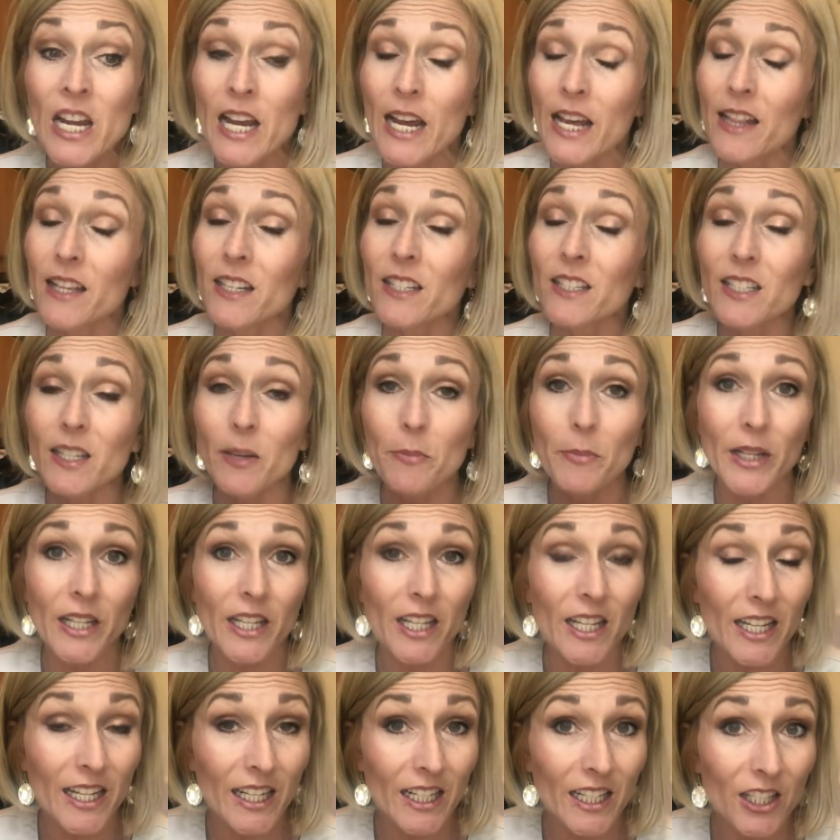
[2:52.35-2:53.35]
and then somebody
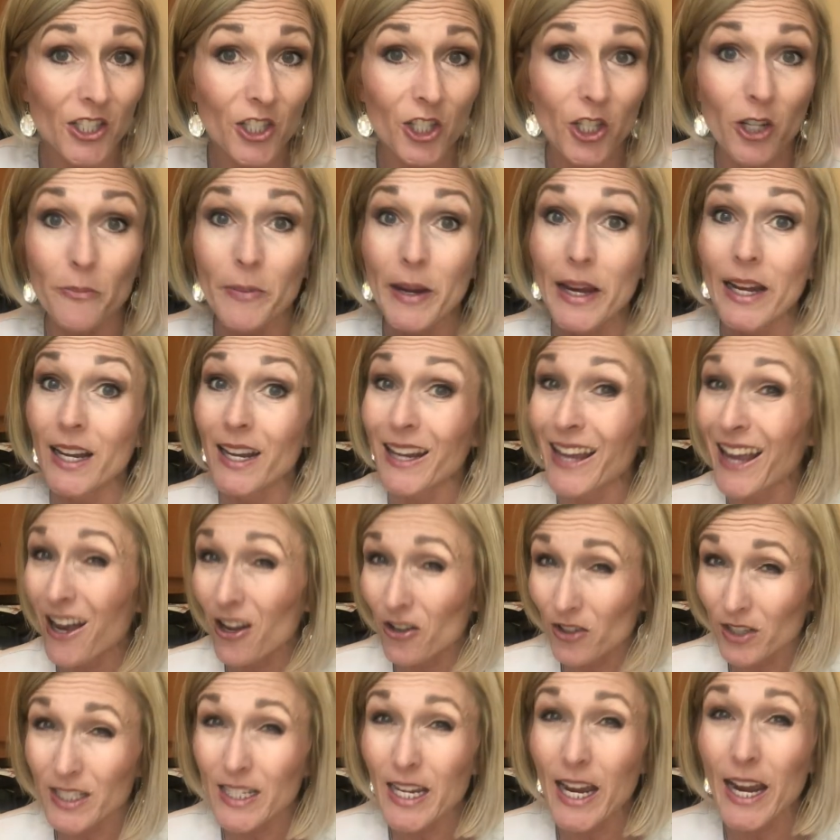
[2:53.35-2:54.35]
could get into your bank
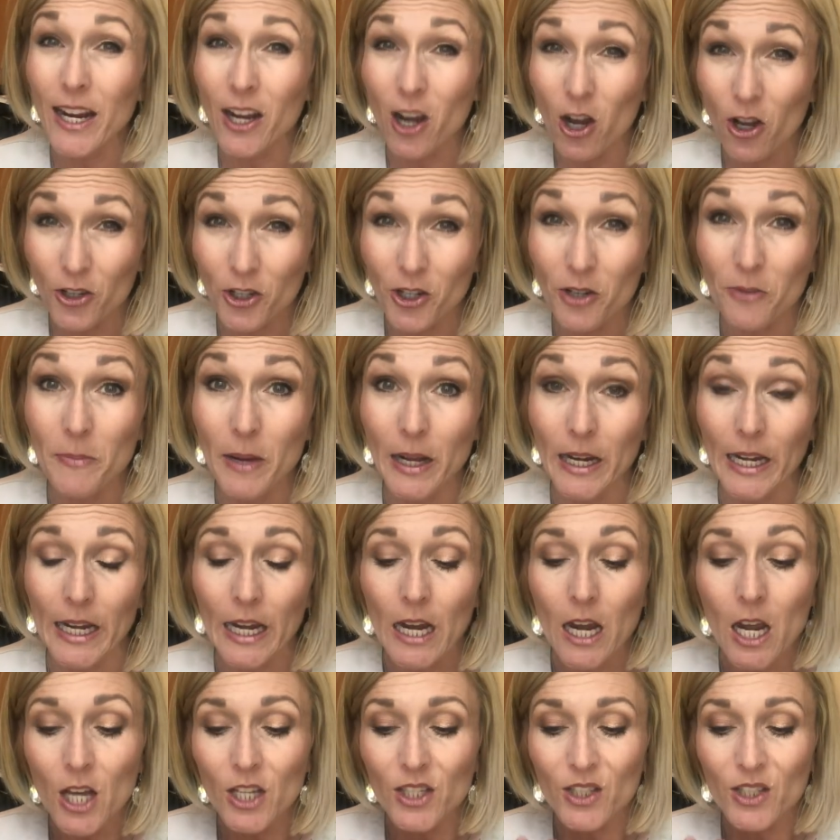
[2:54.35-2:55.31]
account and take all your money.